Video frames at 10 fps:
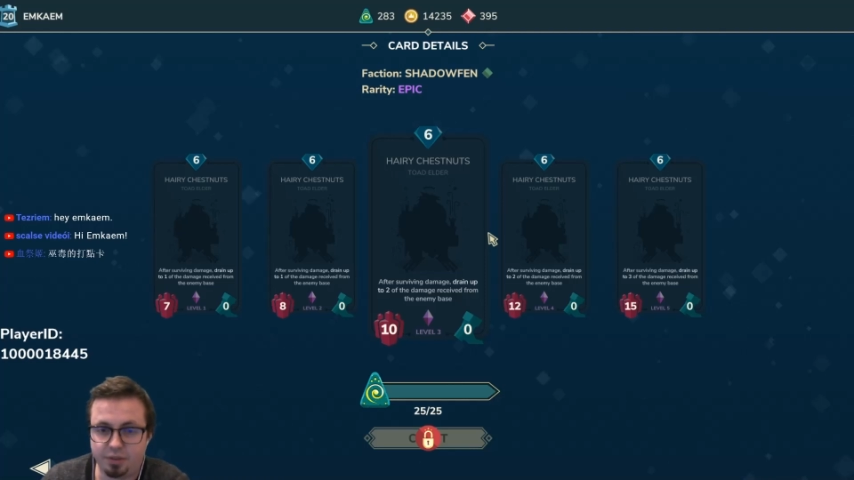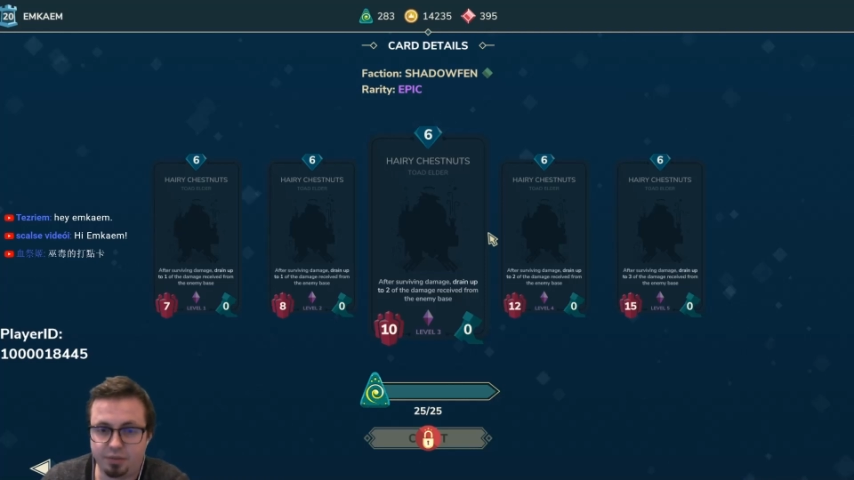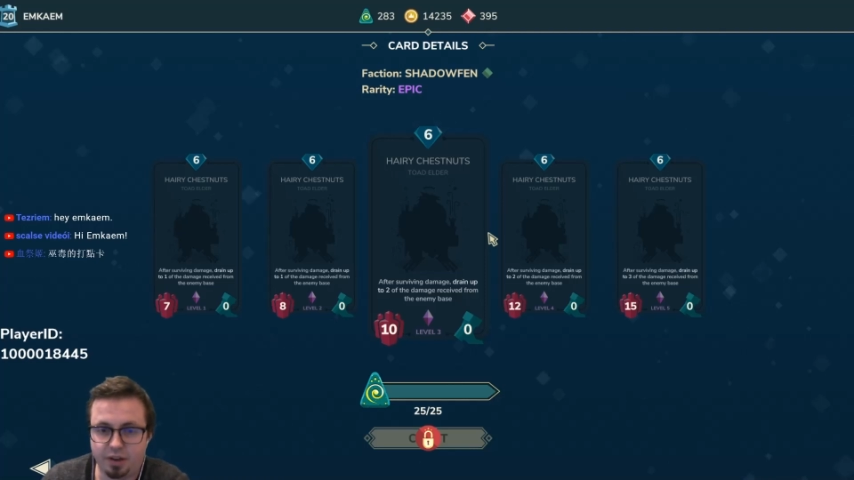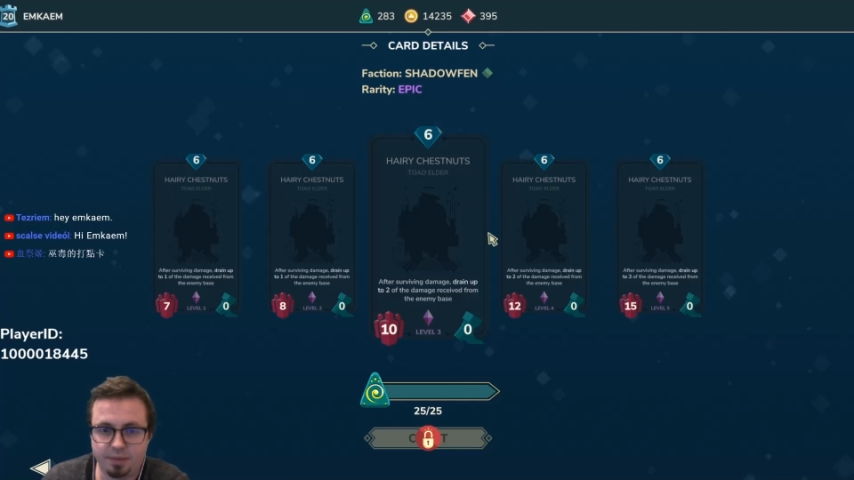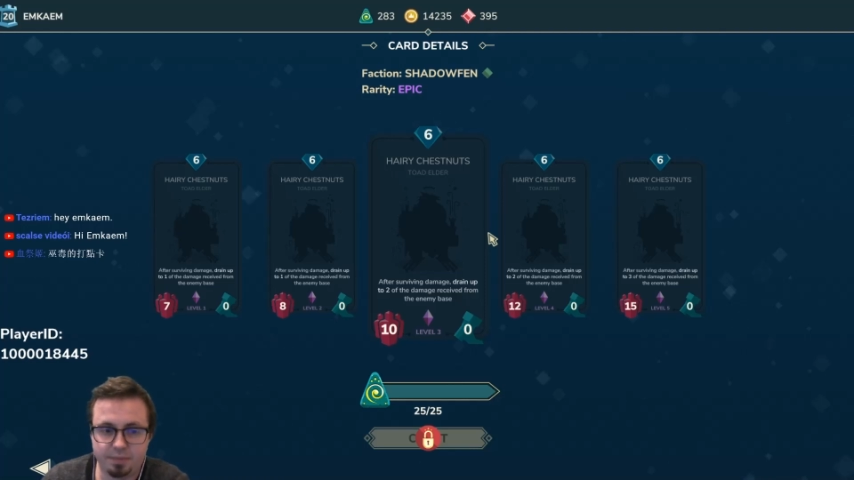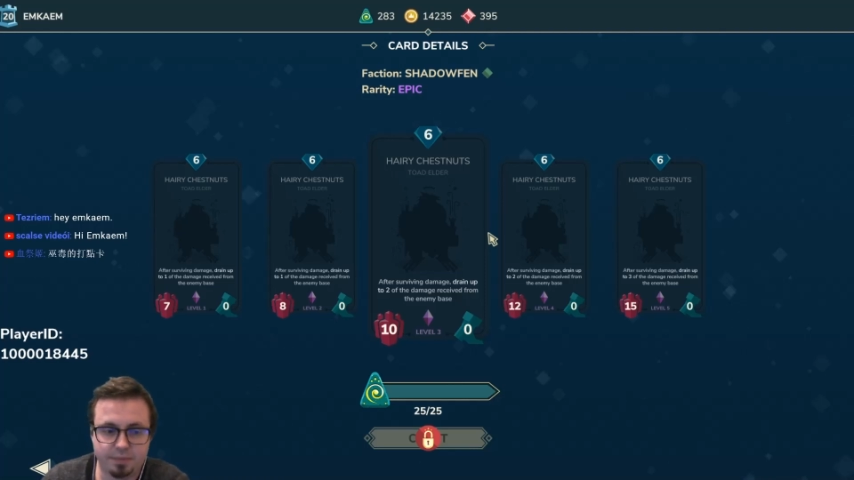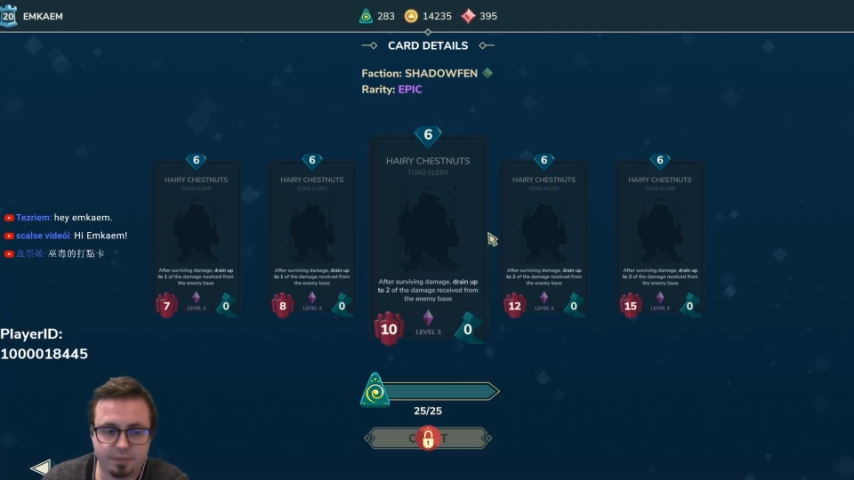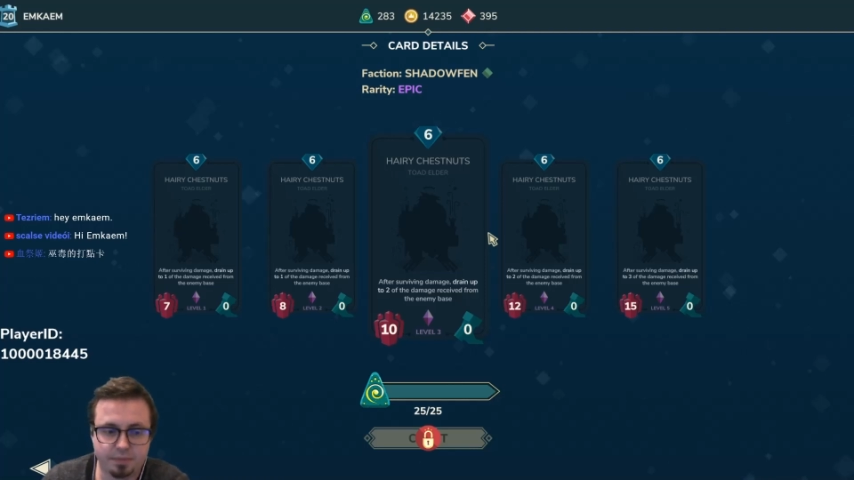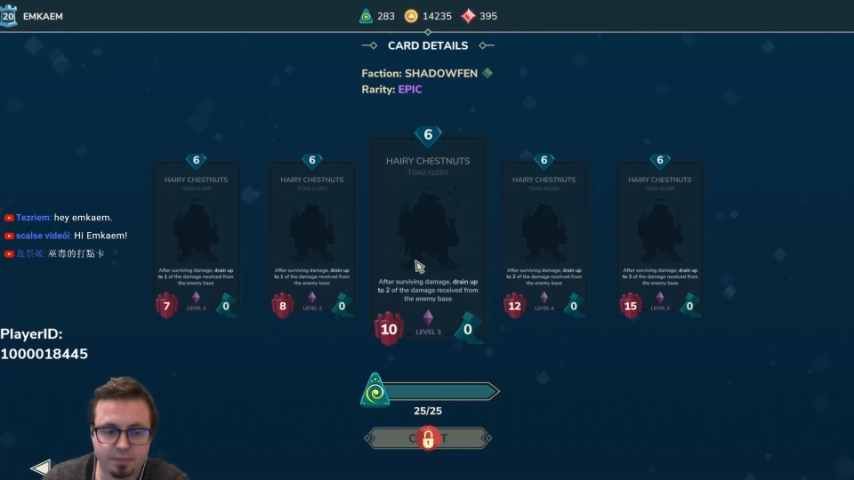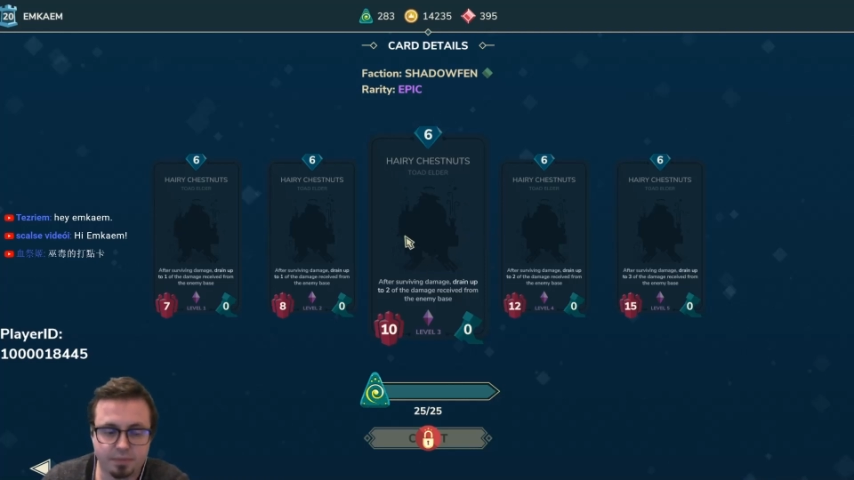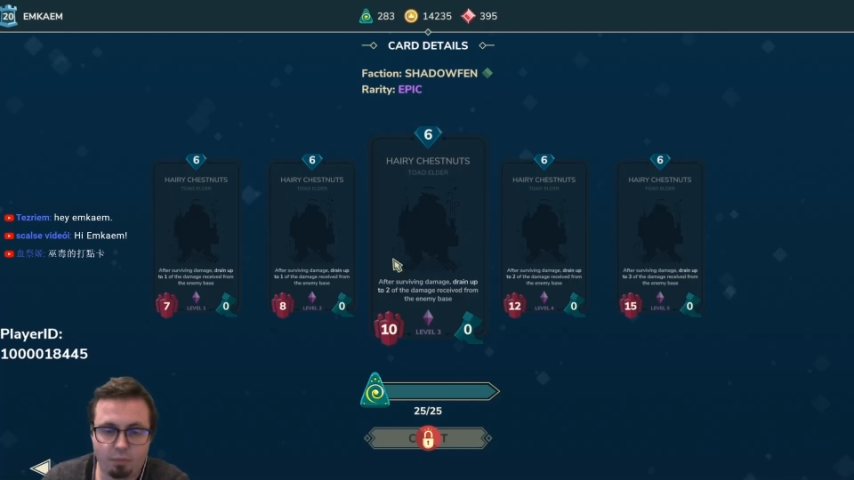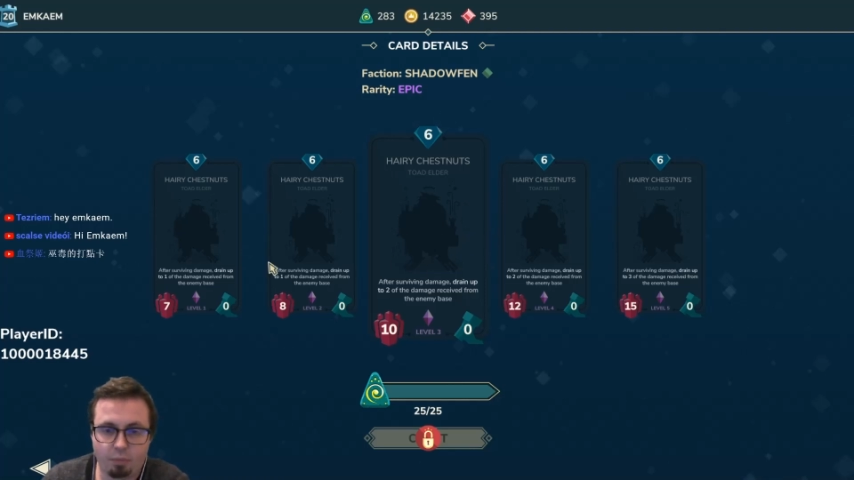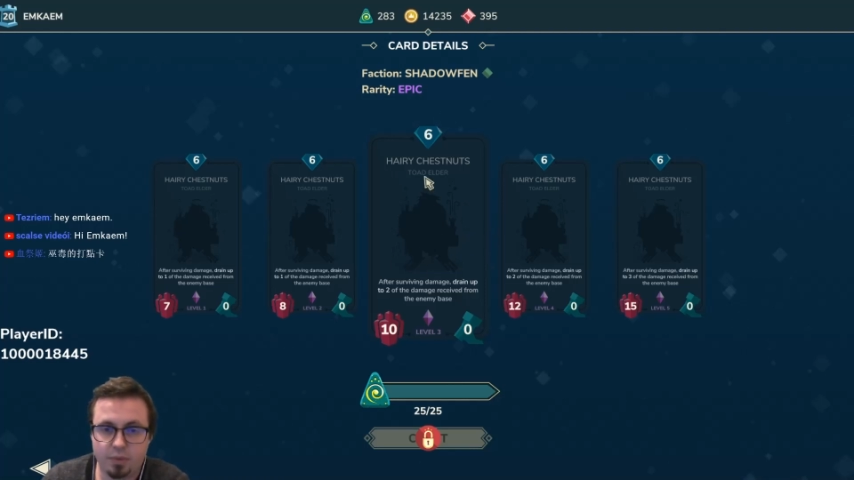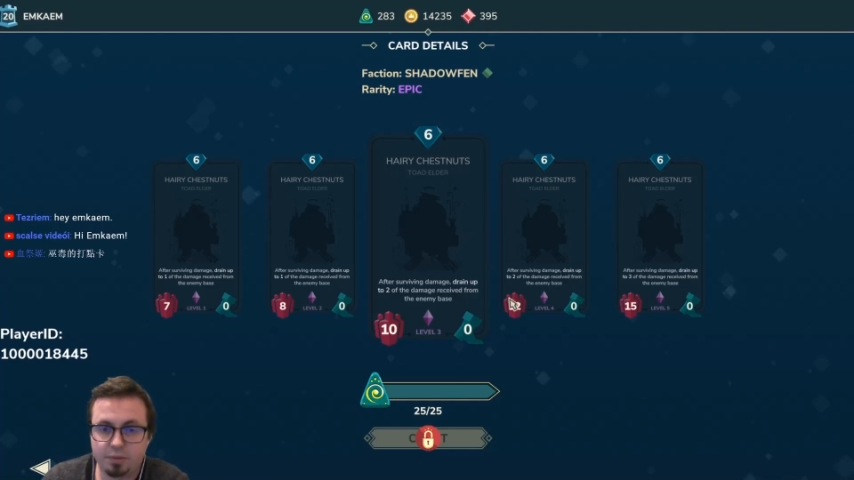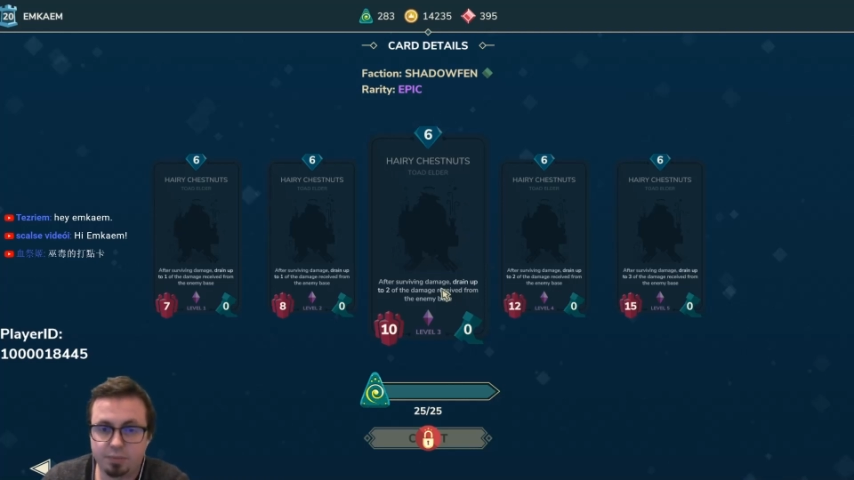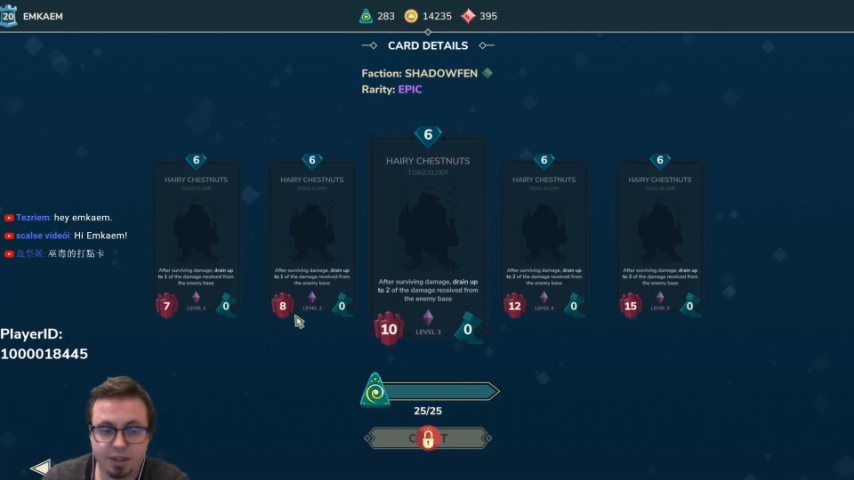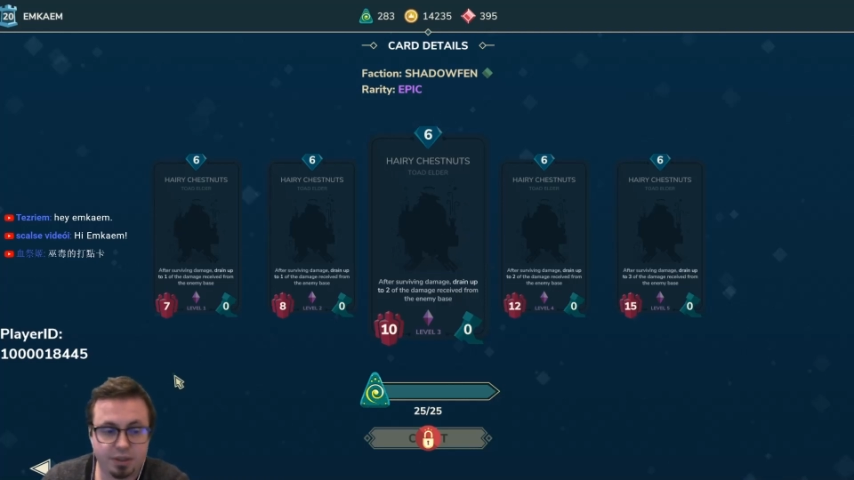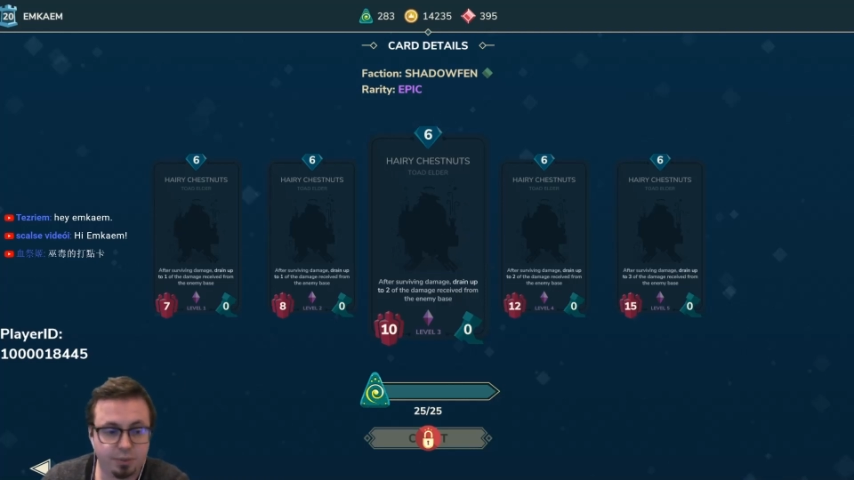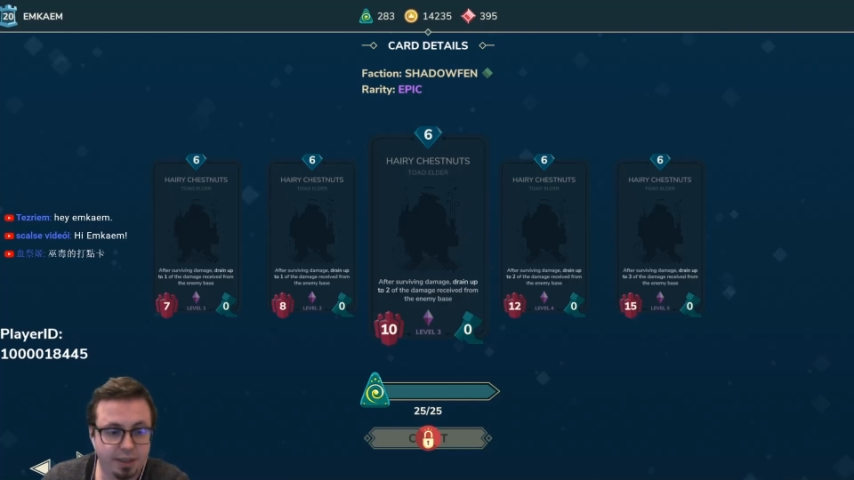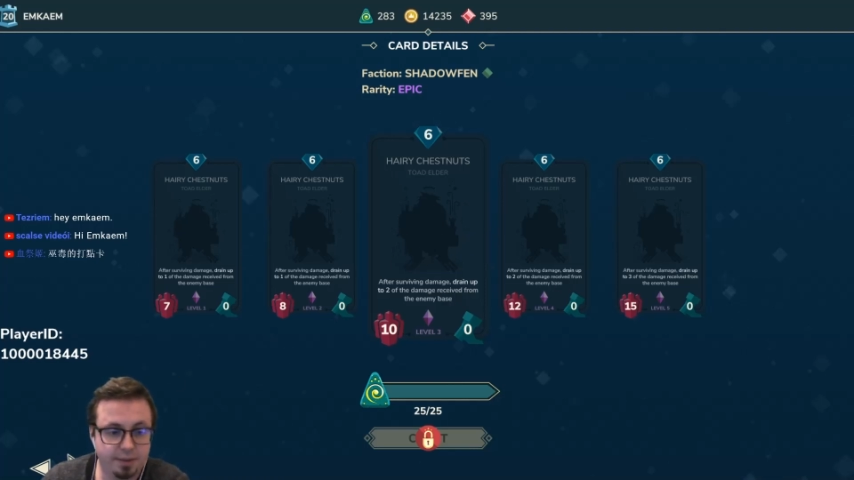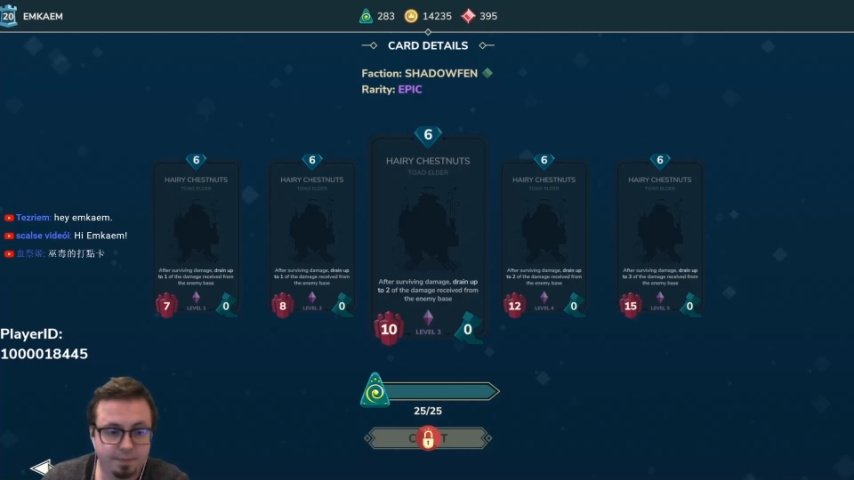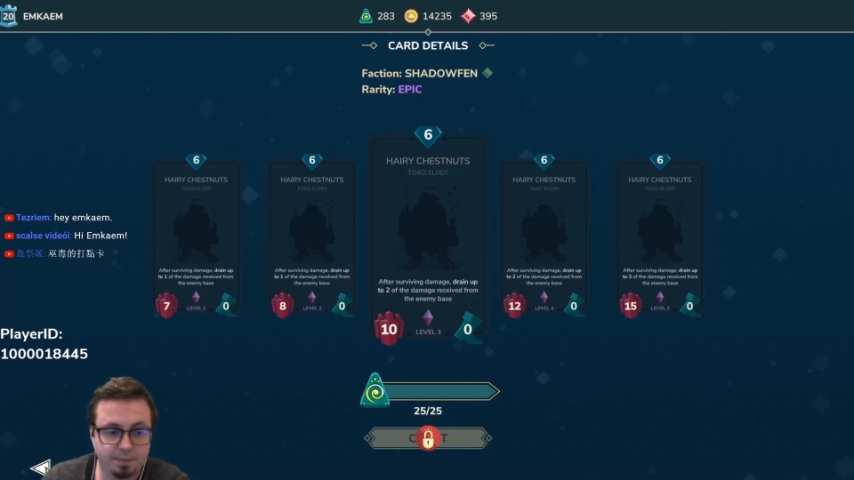far. Pretty sweet.